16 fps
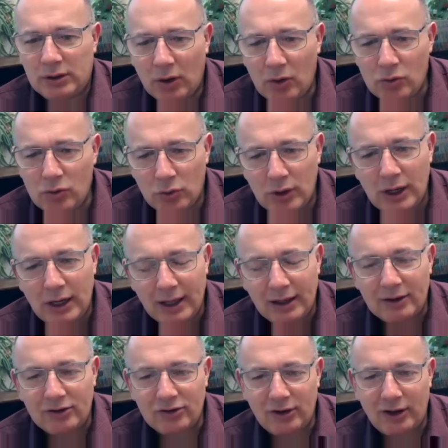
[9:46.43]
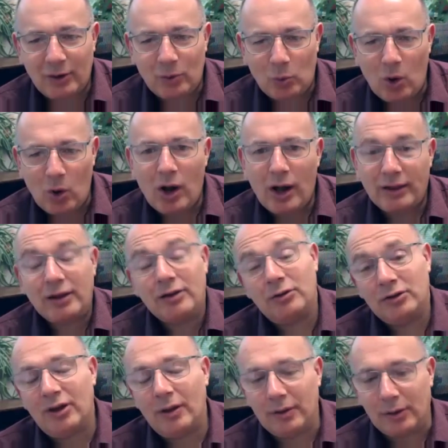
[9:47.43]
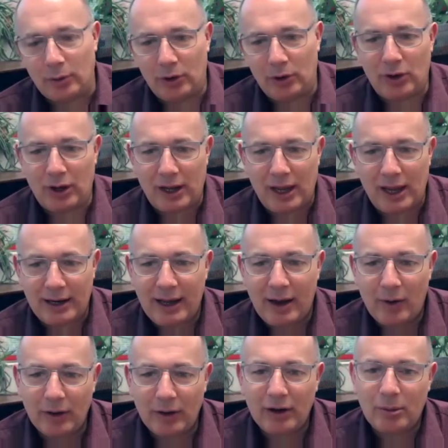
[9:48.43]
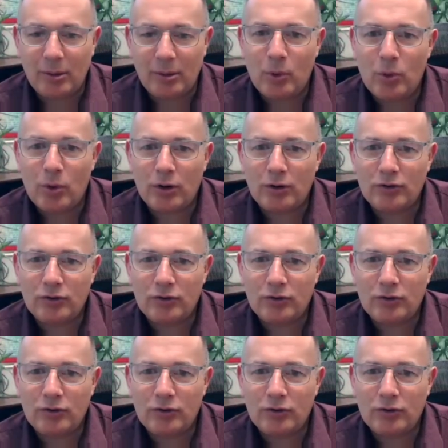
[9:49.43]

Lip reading: don't really understand why, and it's something we're looking at now a little bit more,